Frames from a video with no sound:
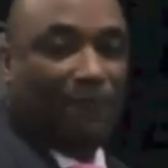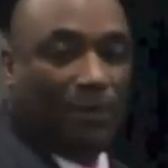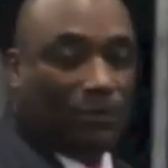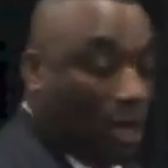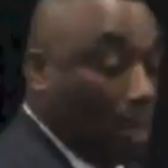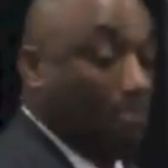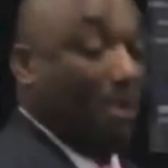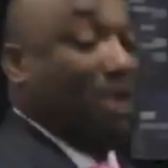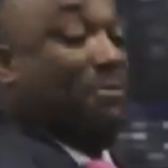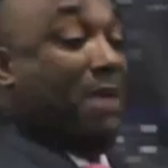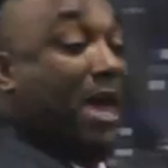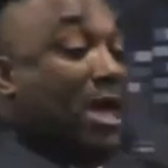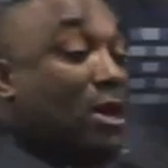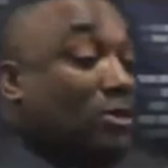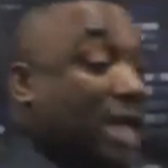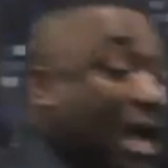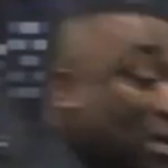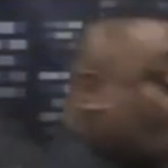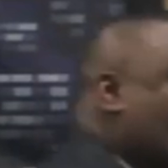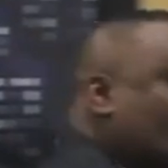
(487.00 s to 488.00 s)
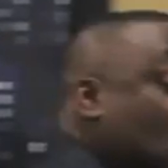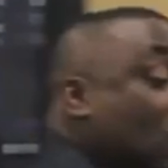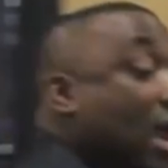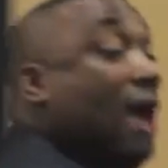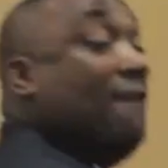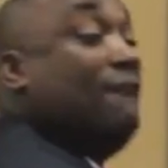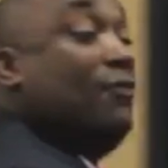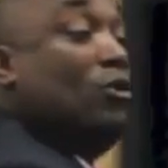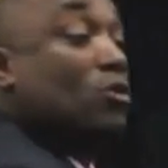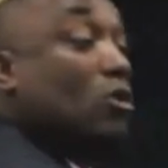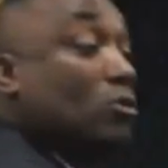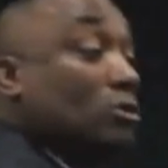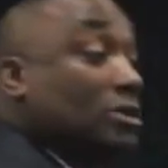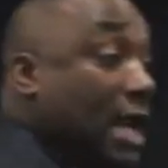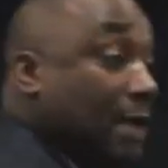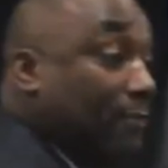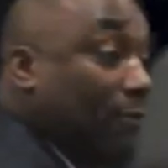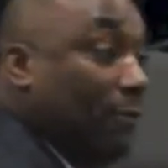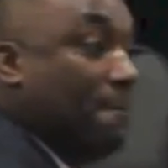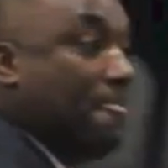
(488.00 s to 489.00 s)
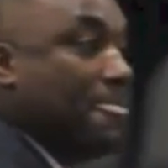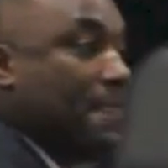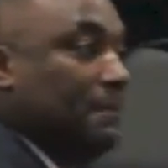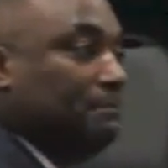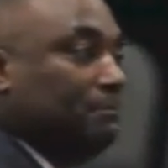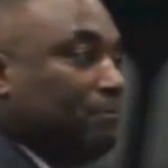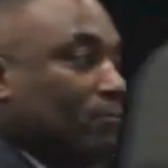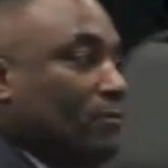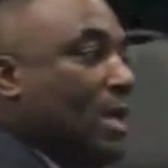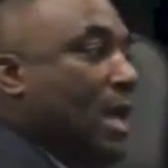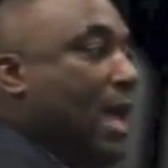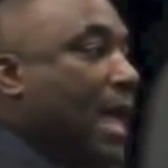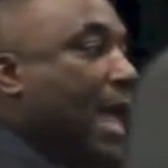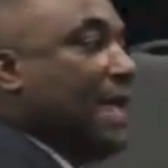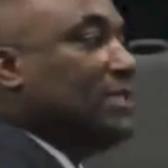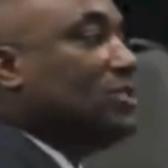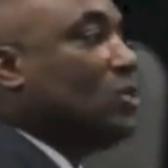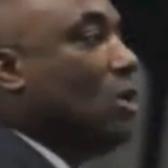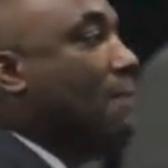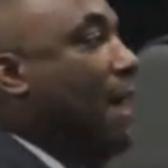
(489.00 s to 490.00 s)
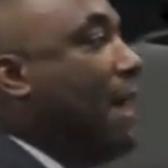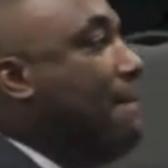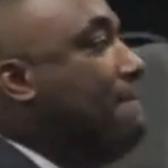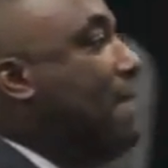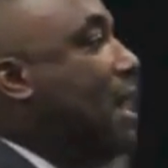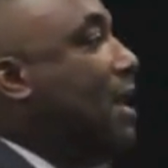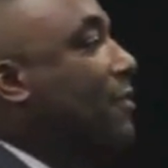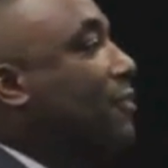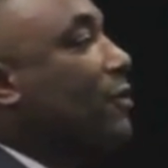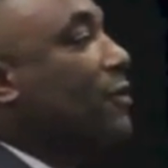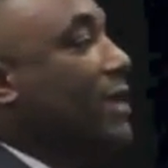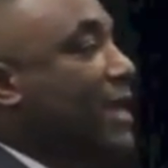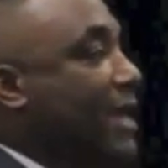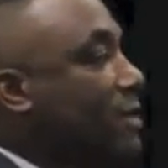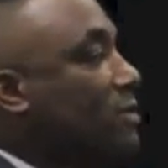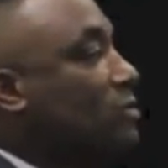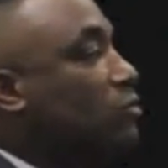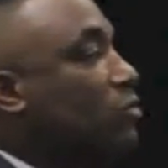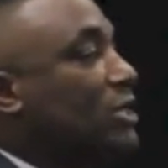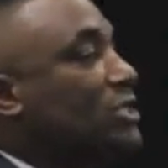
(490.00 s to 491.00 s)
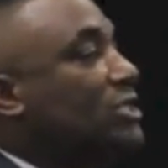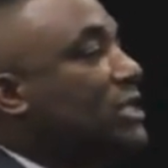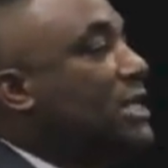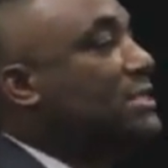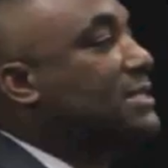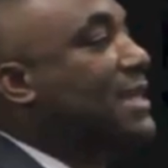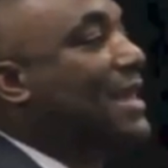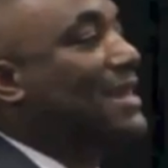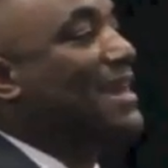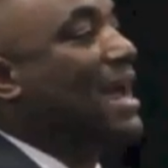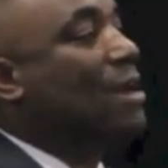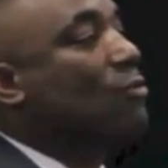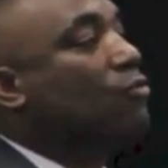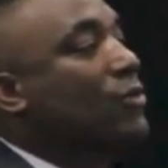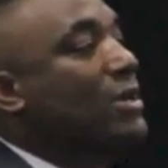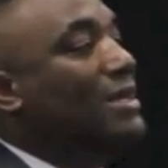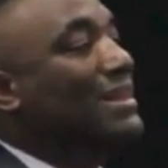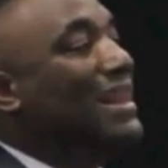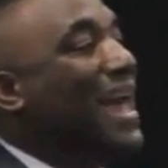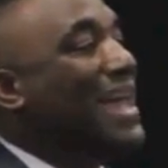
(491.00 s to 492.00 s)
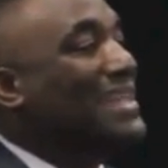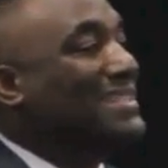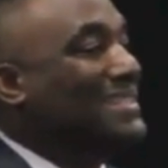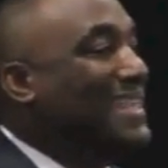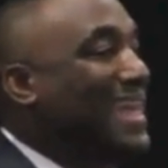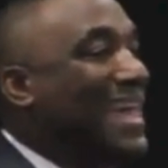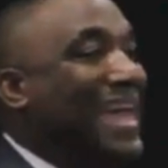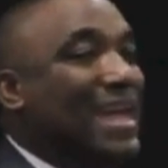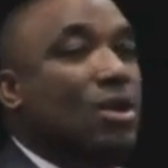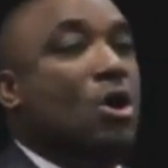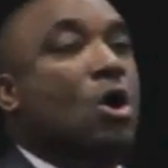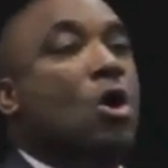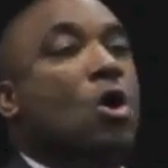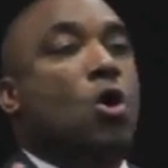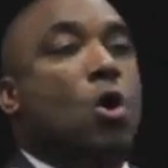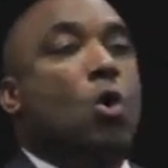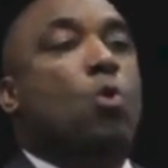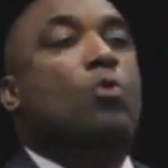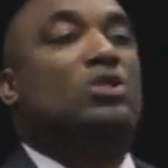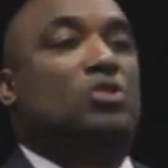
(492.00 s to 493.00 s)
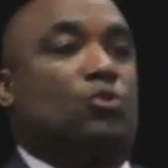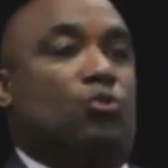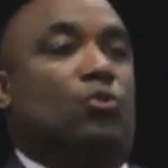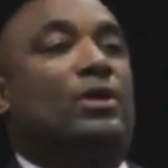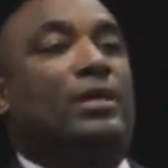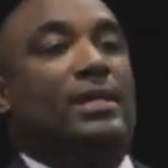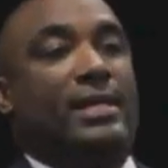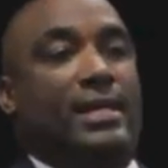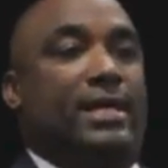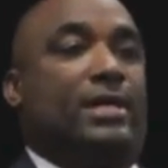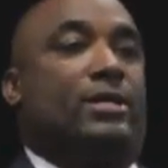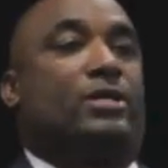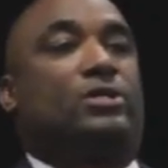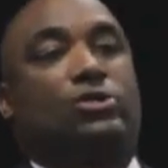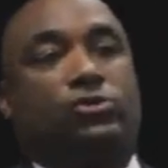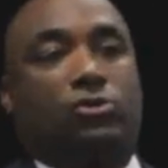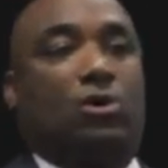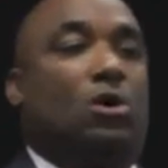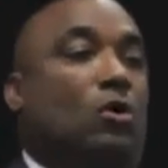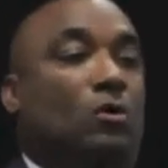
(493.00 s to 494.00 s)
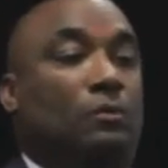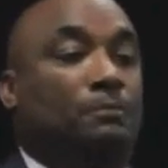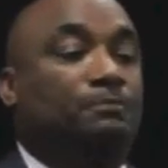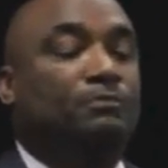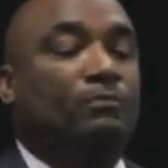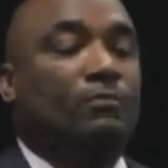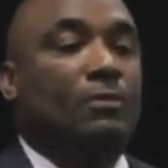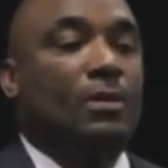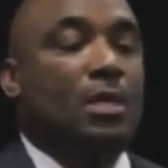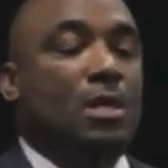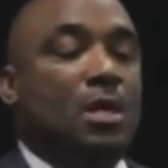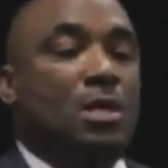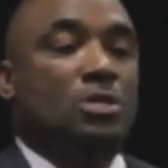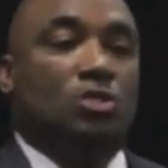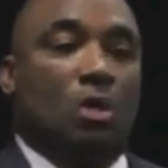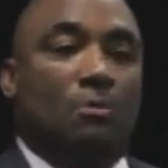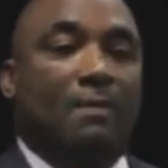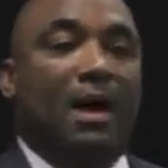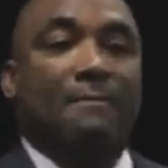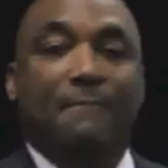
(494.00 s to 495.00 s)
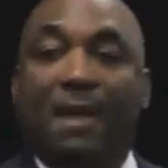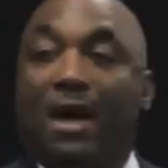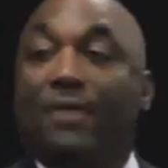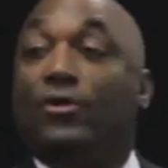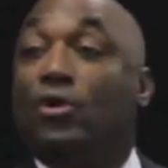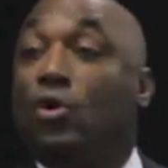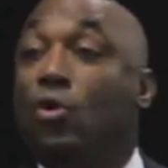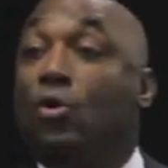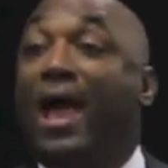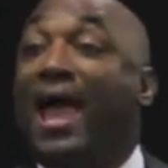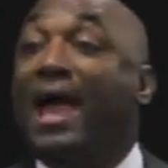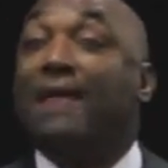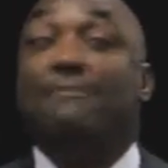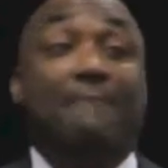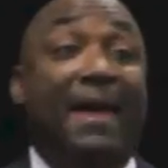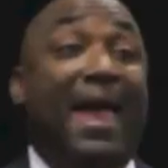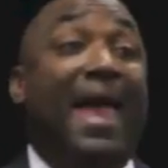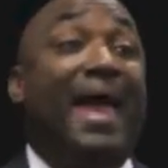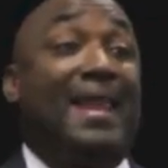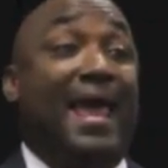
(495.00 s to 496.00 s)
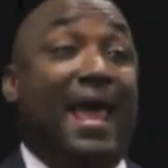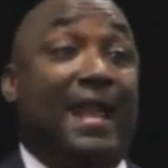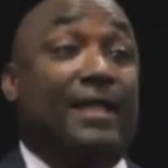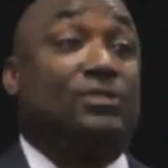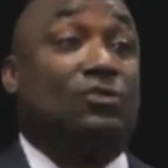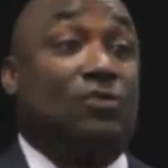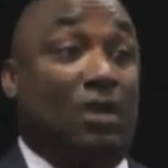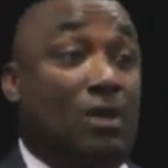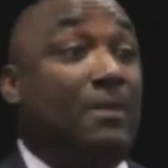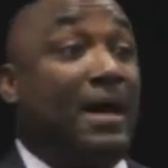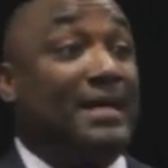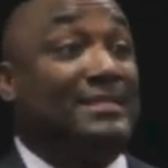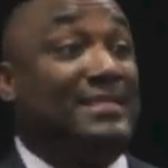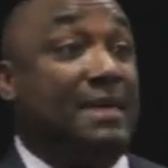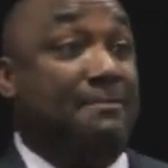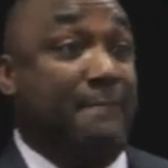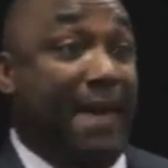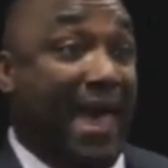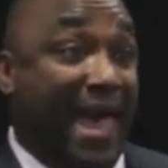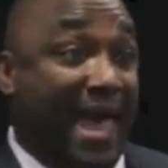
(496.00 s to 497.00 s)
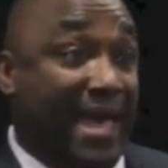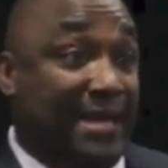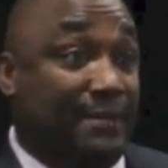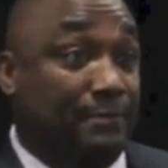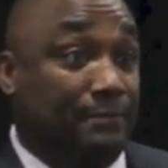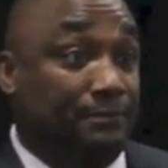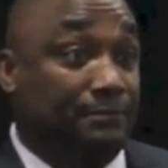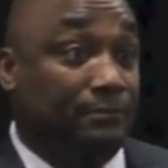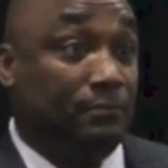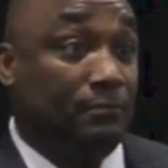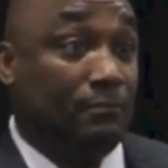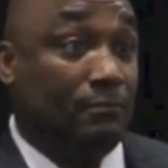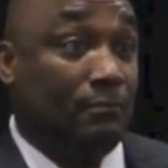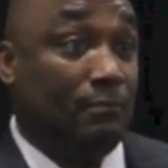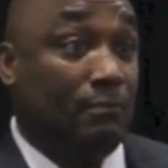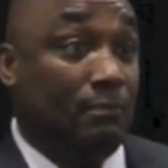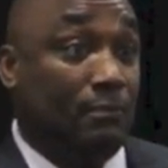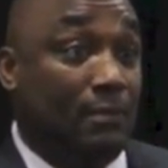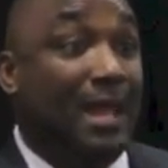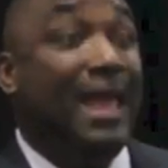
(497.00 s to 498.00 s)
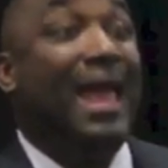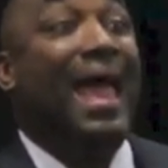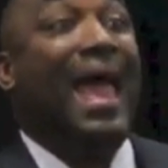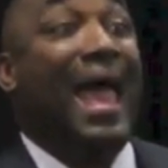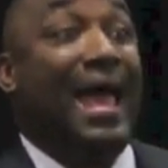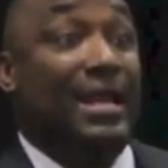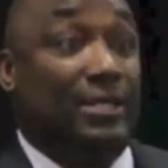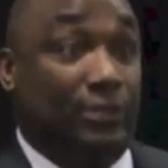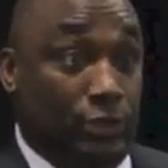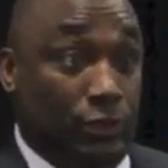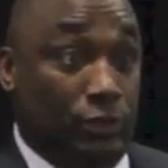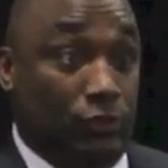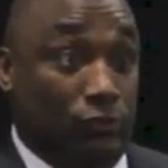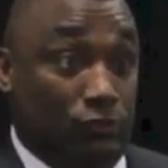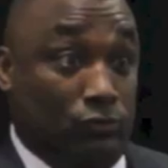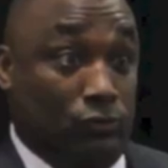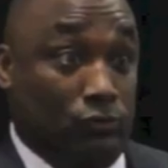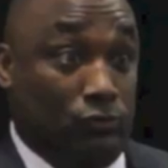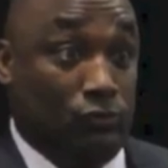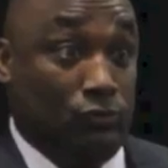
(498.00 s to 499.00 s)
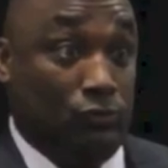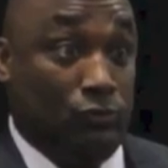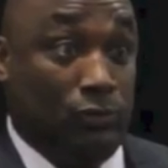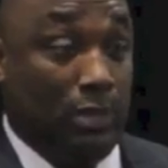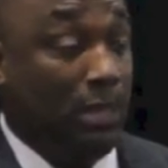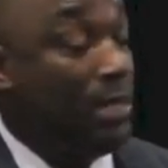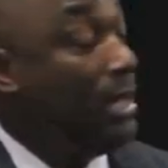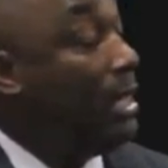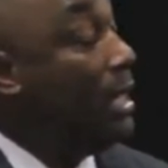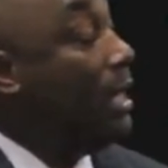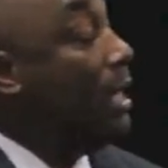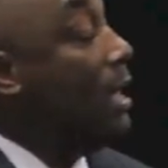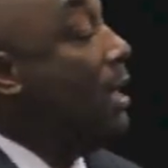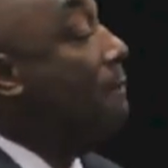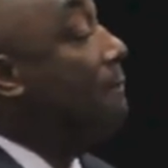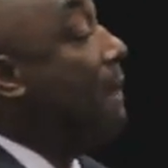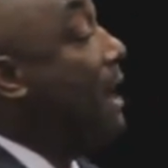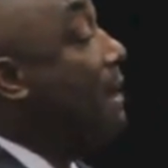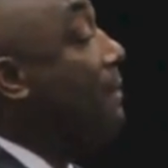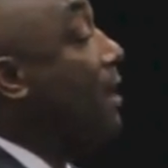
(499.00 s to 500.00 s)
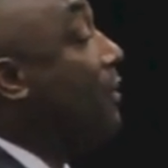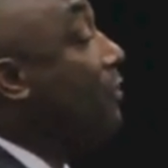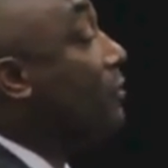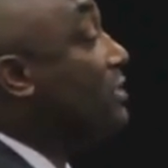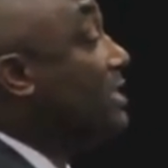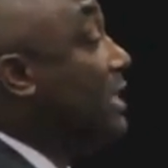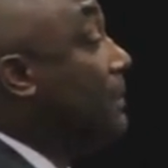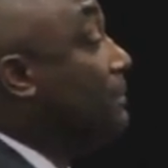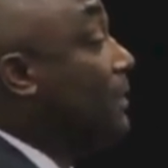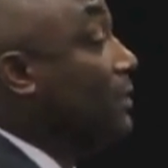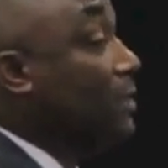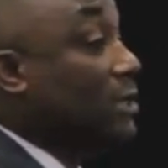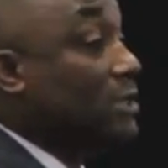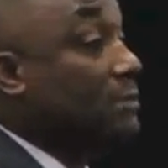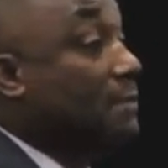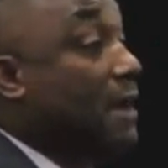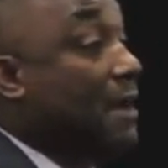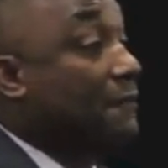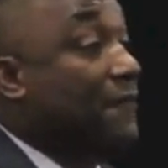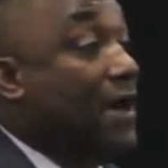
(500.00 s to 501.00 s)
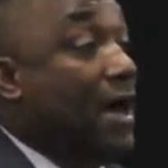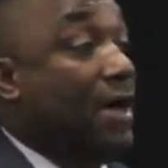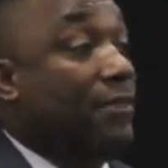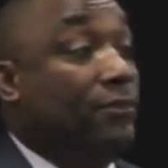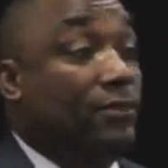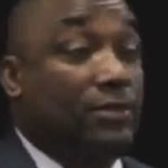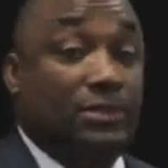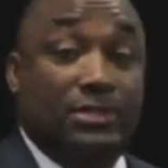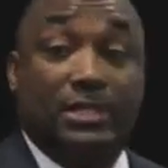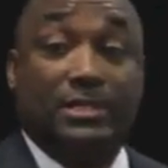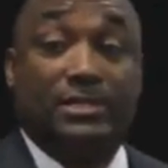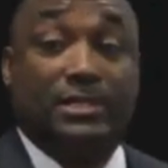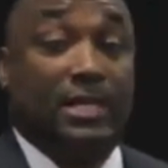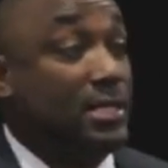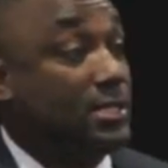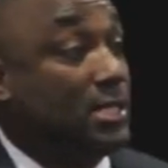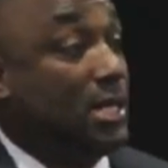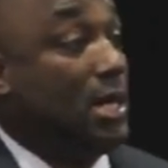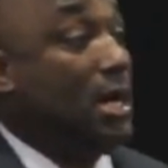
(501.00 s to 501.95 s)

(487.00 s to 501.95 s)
my father talking about. Man in the house needs to have food on the table. And so my mother, here's what she said, and I realized then who was really in control. So my mother, who had mad attitude, everybody say mad attitude. My mother simply looked at my father and she says,